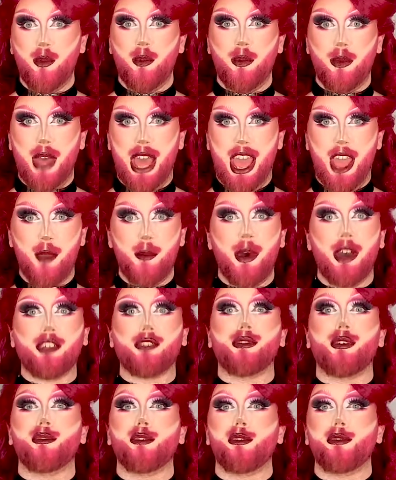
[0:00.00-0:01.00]
how much of
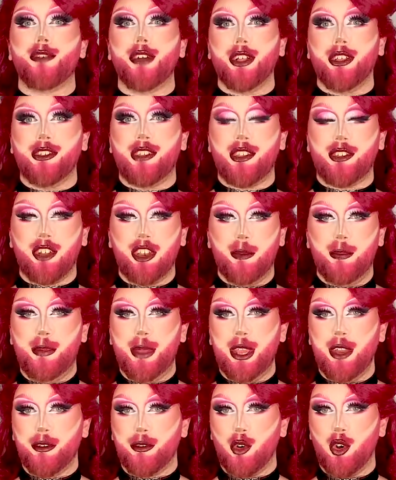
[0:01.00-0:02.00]
a reveal is this going to be?
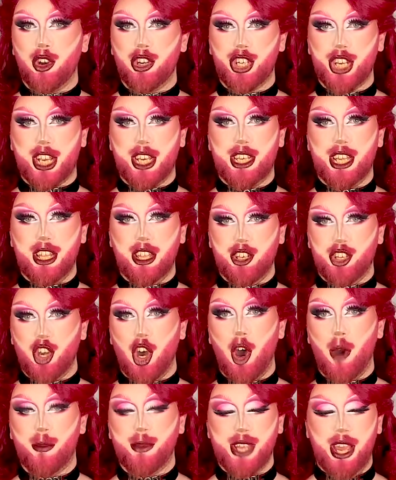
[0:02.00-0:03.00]
Of course you could take the
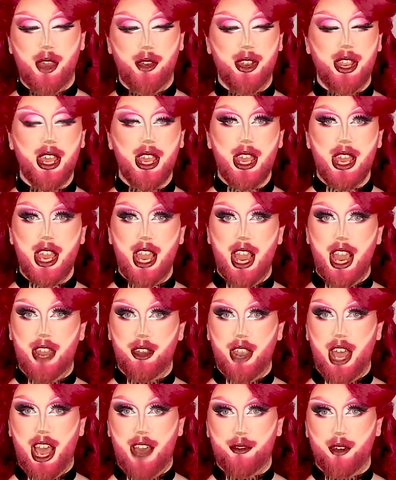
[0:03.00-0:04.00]
top down and
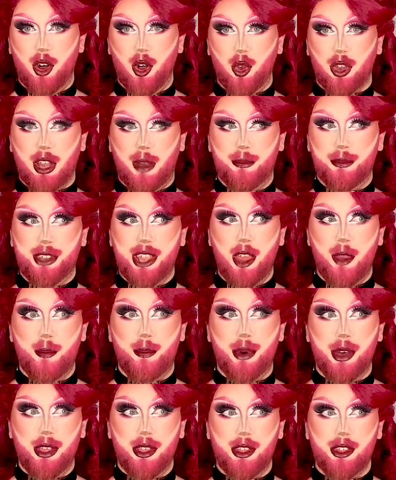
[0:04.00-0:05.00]
have it all come down,
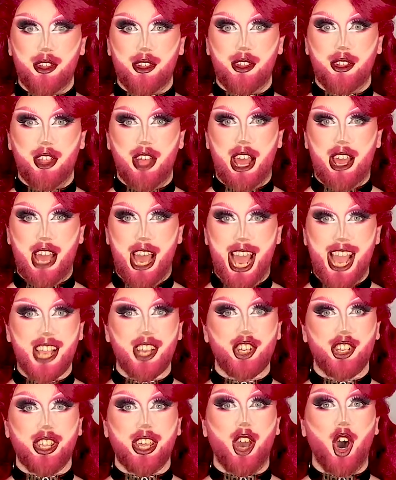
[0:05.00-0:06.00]
but
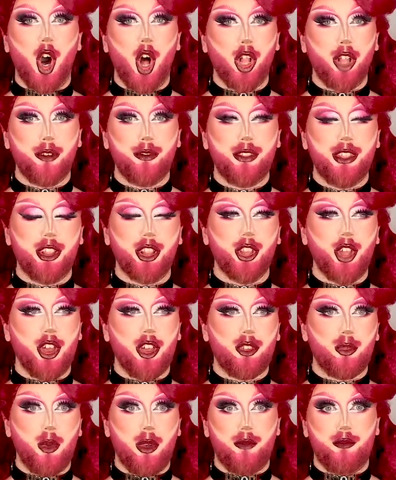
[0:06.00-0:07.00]
actually all of the
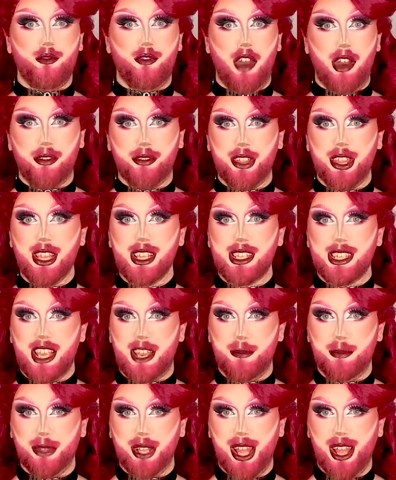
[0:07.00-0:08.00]
looks were roughly the
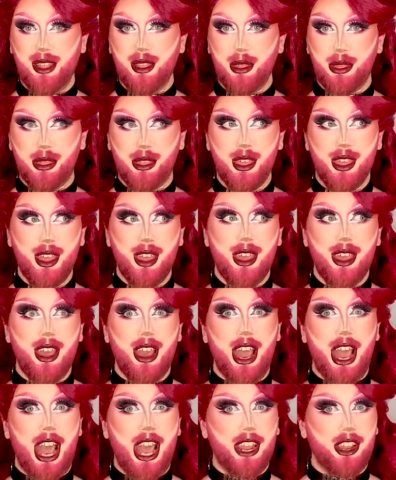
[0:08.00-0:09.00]
same length,
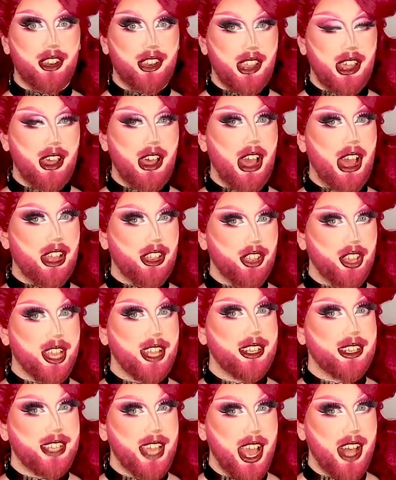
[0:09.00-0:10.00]
and you can
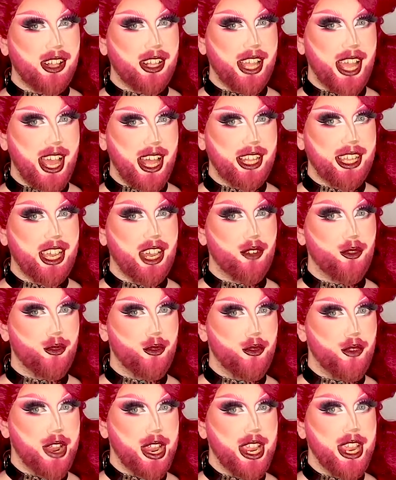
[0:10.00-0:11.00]
tell Ellie had
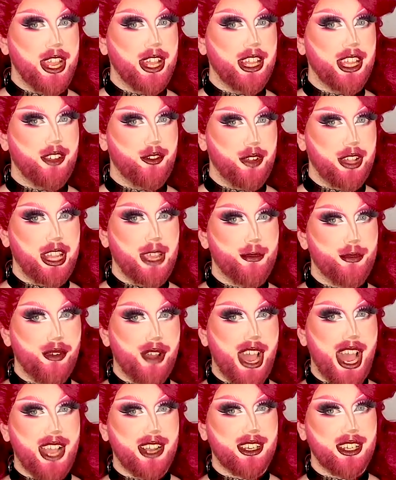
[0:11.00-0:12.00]
really
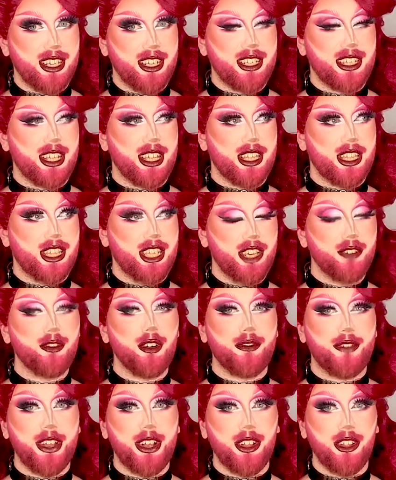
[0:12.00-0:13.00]
practiced the
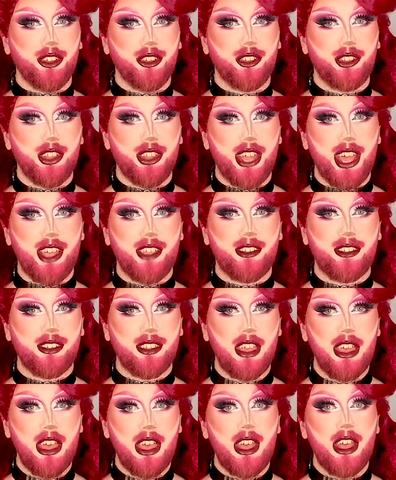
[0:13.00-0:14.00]
reveals to this,
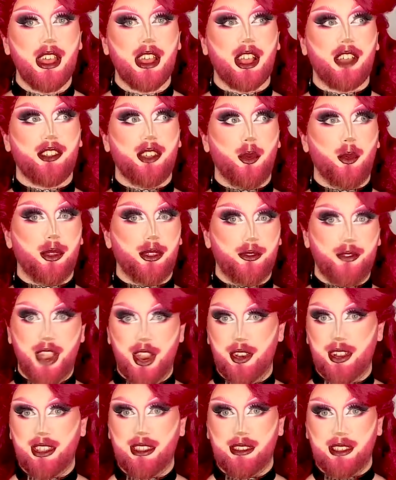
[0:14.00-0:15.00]
because it was
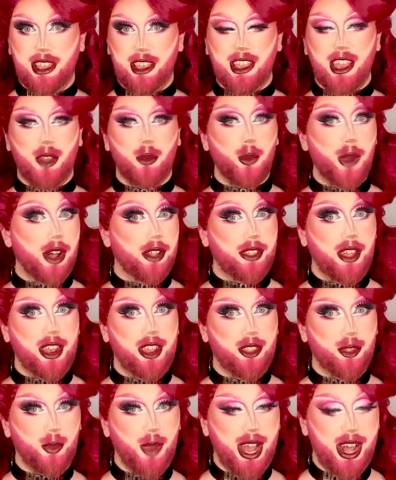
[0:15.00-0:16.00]
very slick and well done
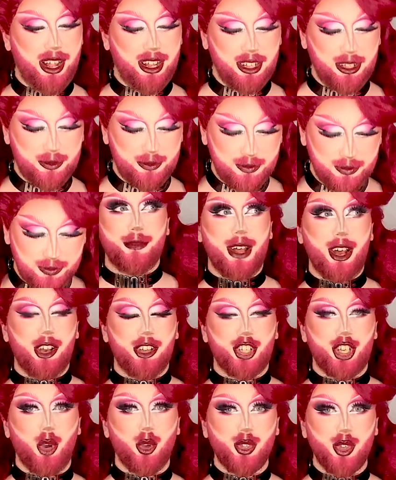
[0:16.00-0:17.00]
as well.
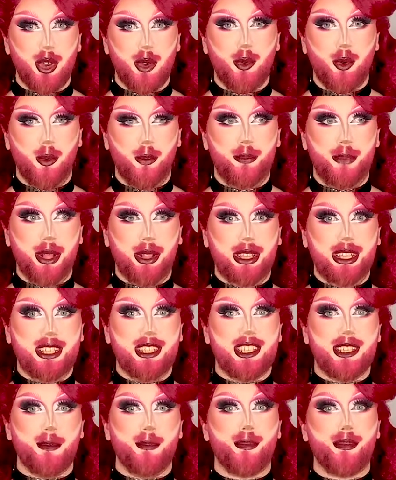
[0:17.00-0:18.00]
She also built in
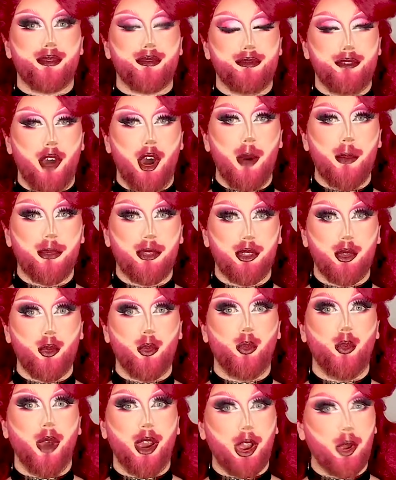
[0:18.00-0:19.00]
some props to
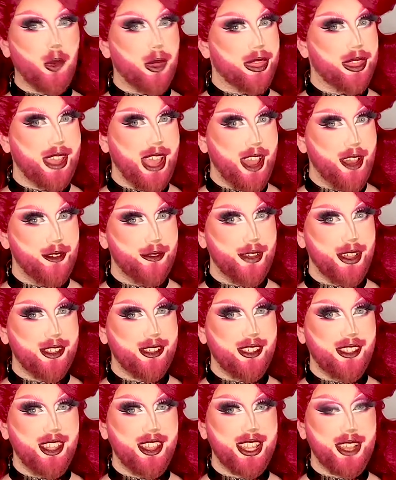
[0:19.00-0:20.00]
work with the outfits
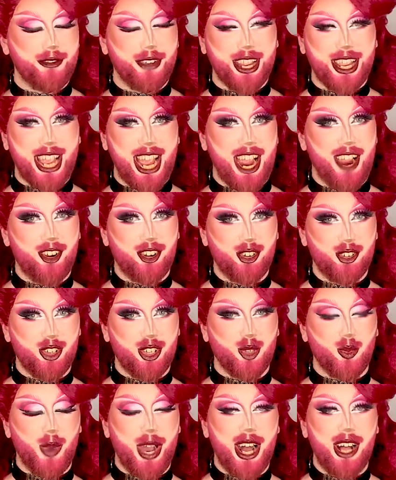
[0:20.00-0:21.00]
and the different characters
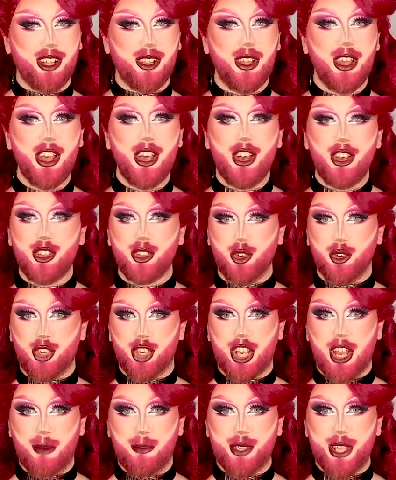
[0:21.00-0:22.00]
as well. So she
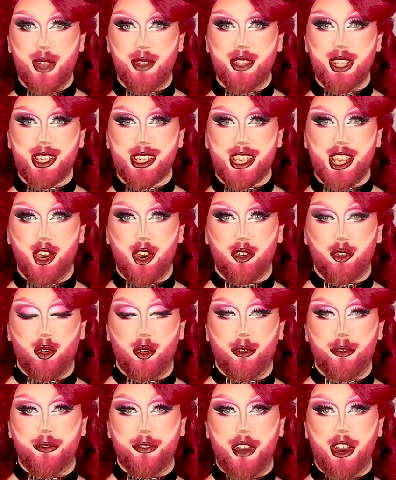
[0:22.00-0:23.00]
comes out in the scarecrow
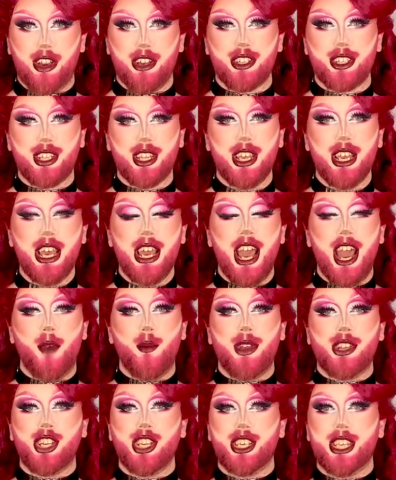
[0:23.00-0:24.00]
first, And
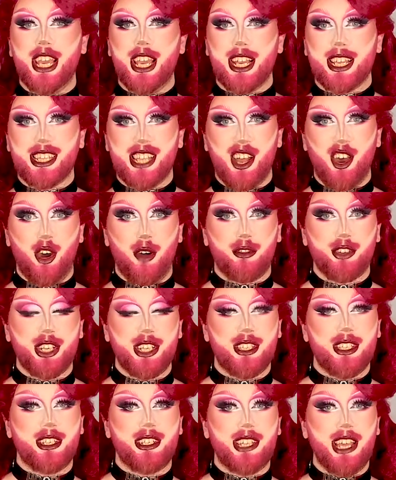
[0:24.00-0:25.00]
when she takes that off, she's
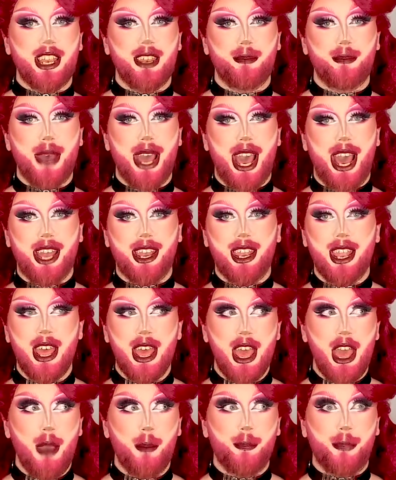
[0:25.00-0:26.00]
the Tin Man,
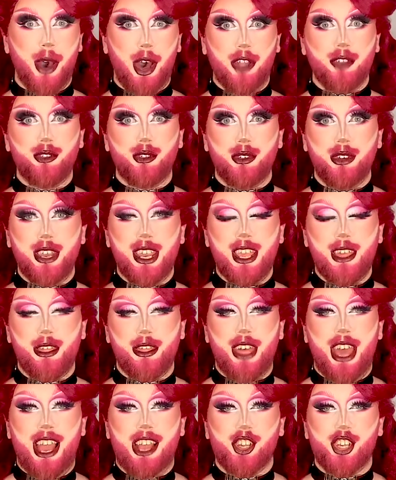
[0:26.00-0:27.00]
but underneath
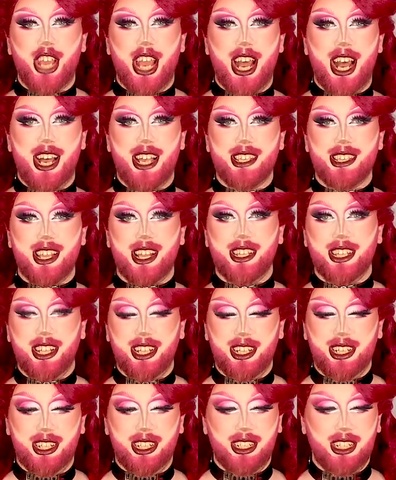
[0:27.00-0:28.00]
that she has a
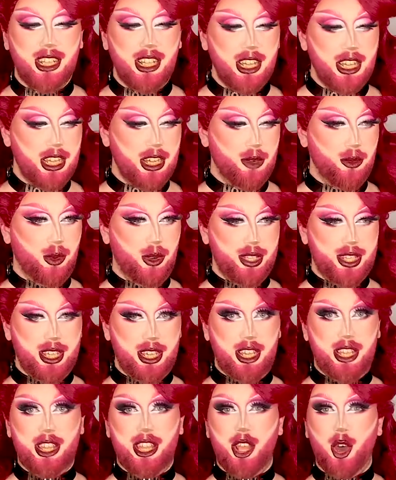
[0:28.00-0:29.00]
little, what's
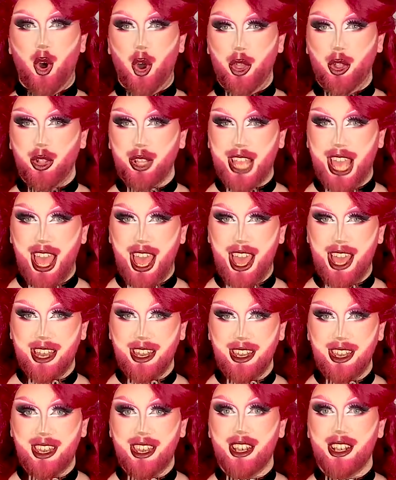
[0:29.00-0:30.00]
it, the oil
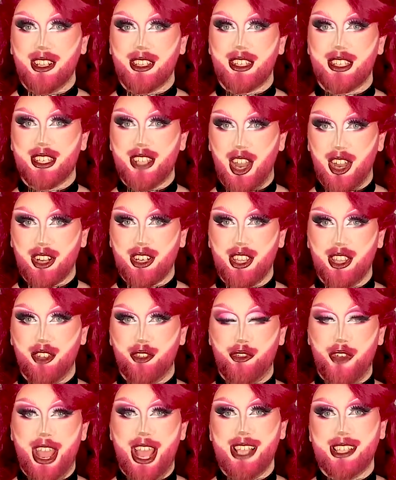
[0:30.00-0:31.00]
can stuck to the
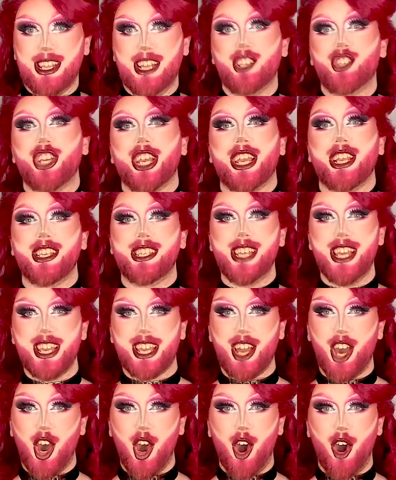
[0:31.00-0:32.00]
dress, and she can take
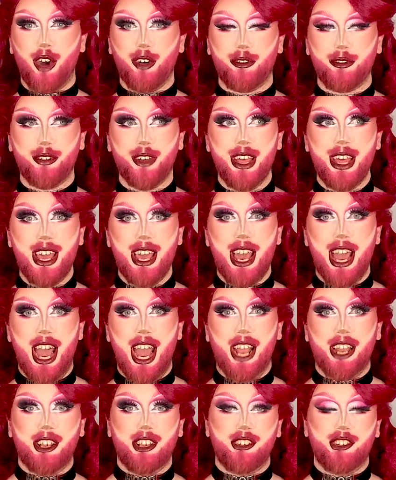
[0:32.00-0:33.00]
it off,
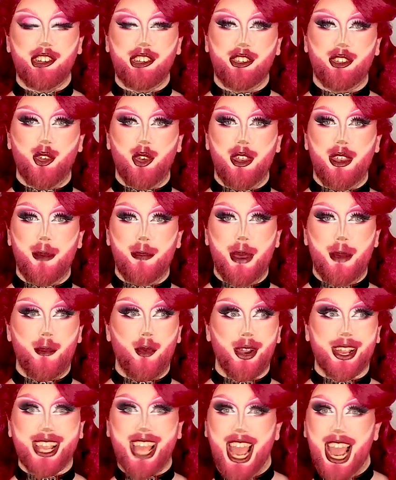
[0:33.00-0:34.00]
and she's doing a bit more
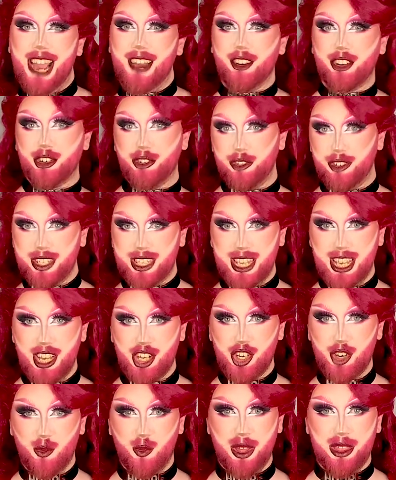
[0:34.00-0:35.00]

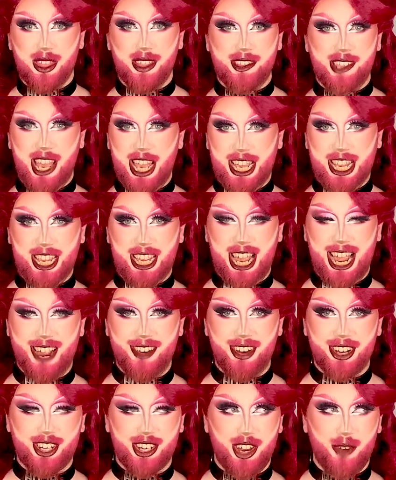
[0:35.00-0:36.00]
characterization with the second
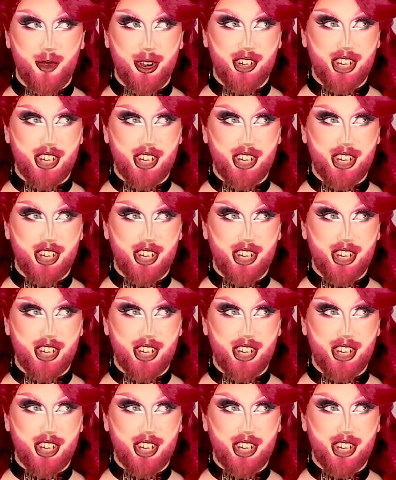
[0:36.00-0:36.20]
character, which